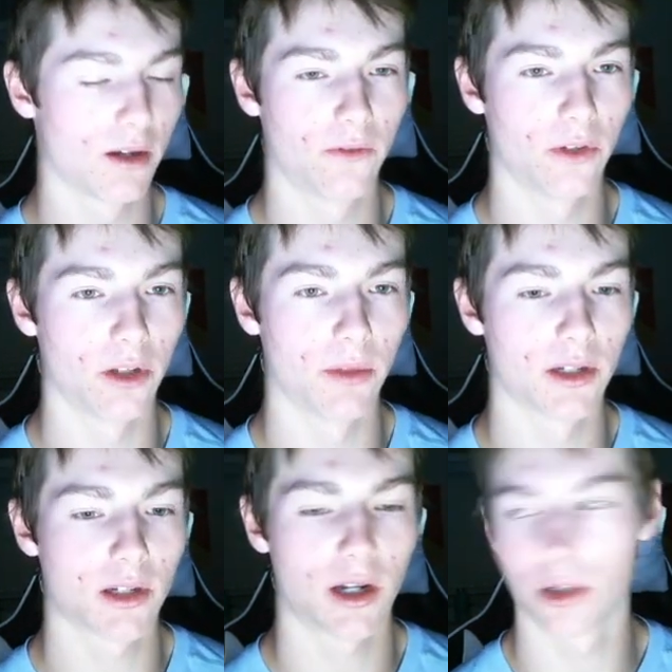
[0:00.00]
fill up the
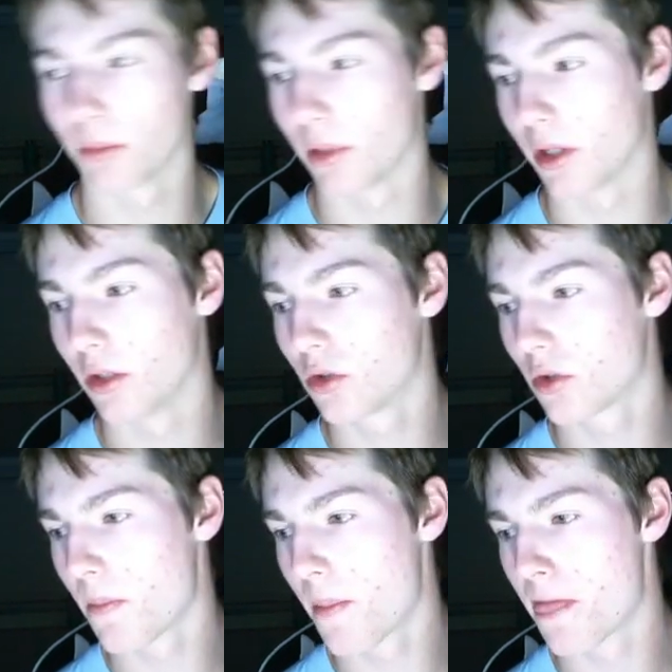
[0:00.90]
entire page
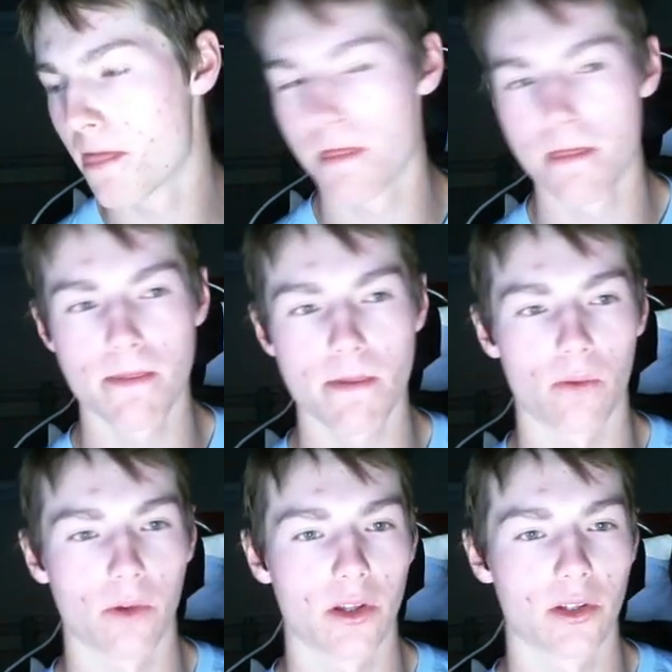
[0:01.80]

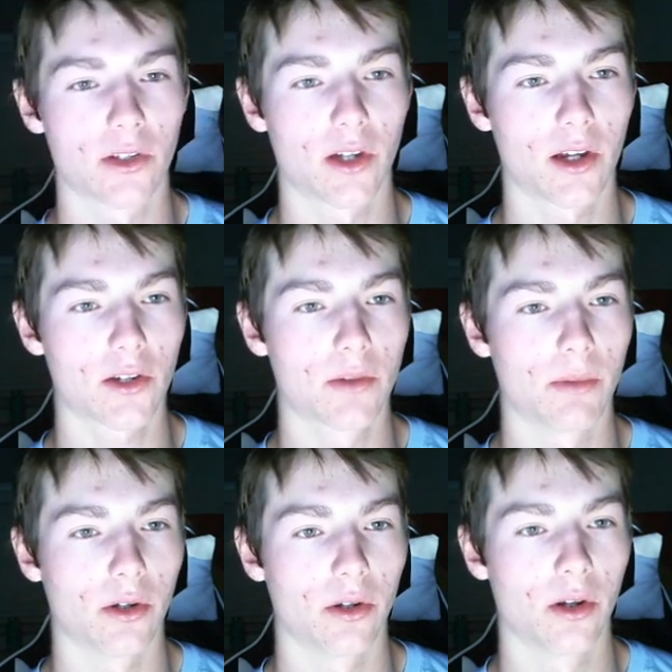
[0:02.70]
with its text,
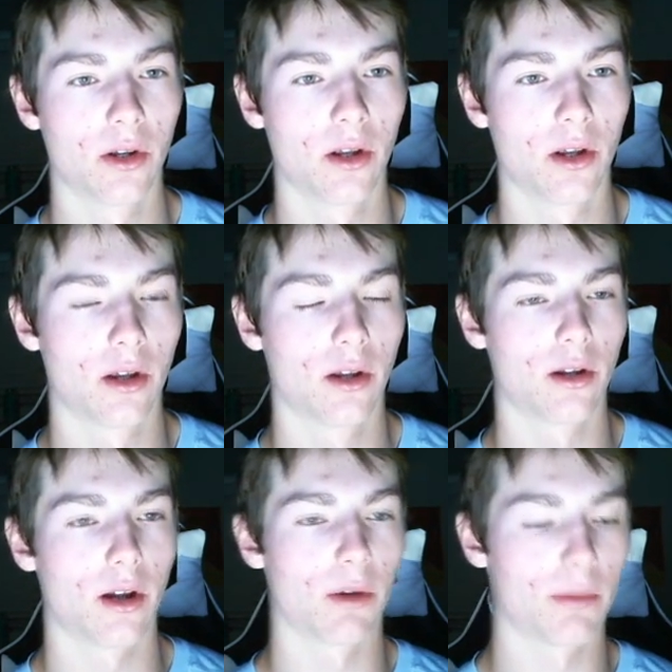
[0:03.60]
but
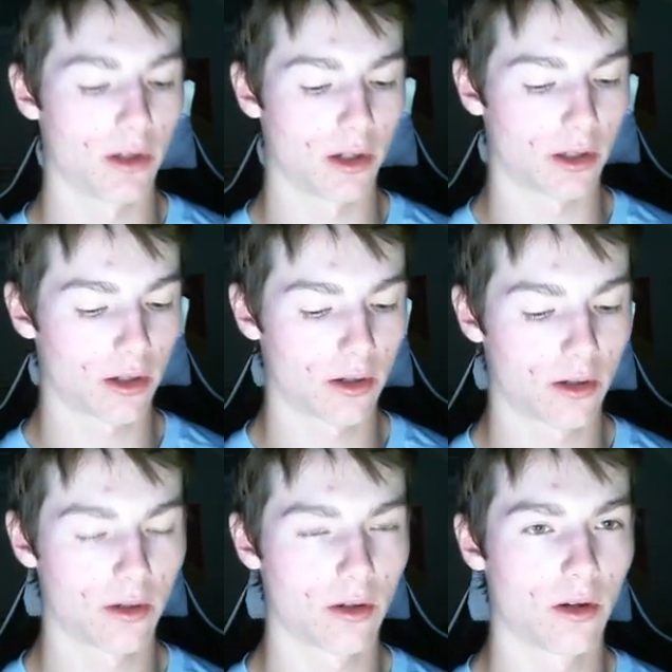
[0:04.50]
I'm gonna be like,
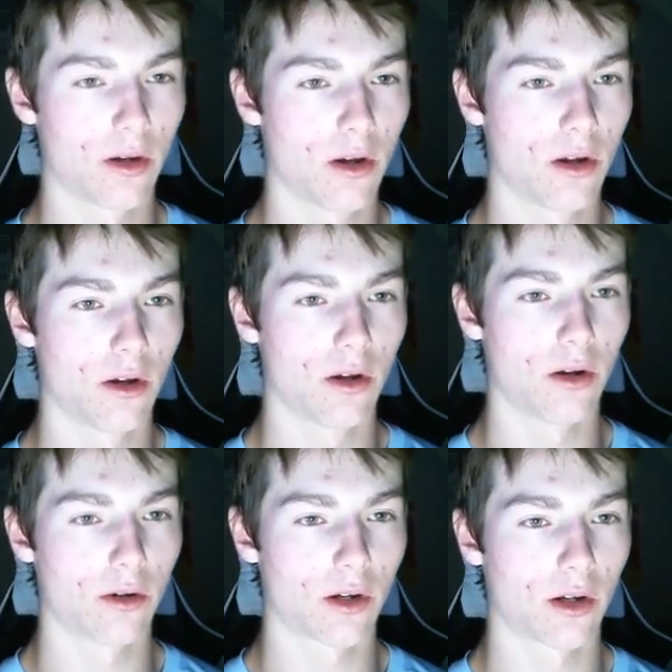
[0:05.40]

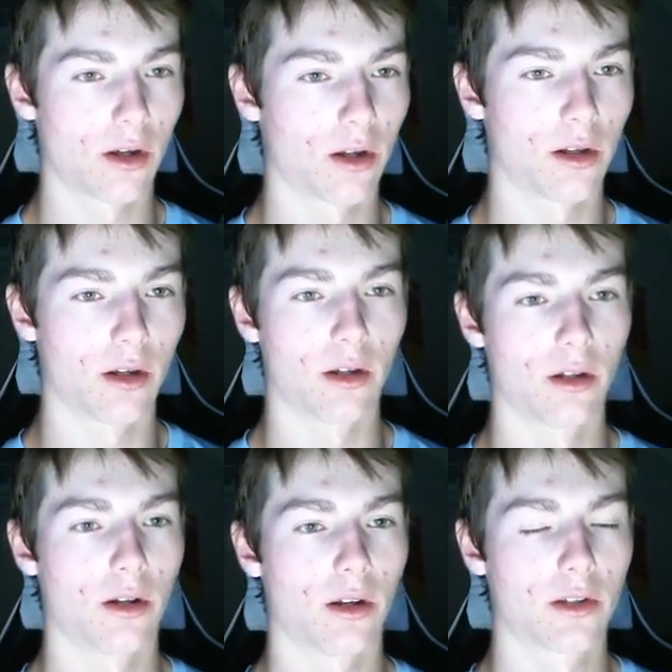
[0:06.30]
okay, I
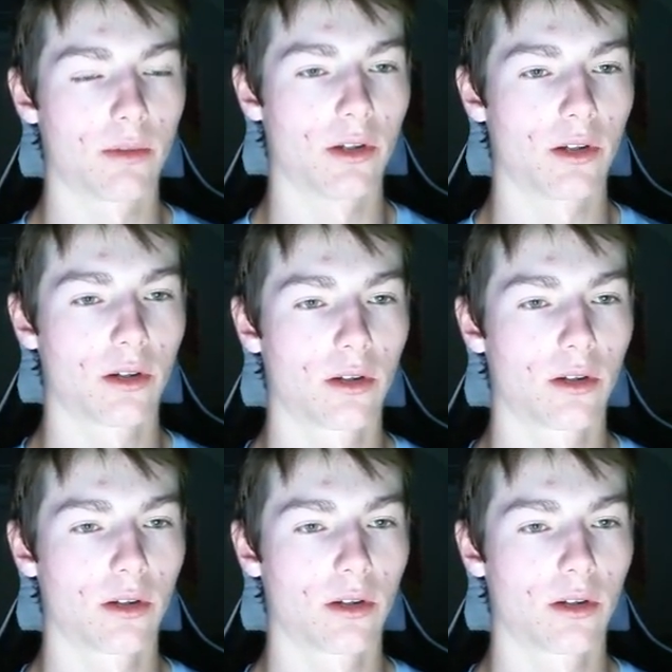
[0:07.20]
lied. I speak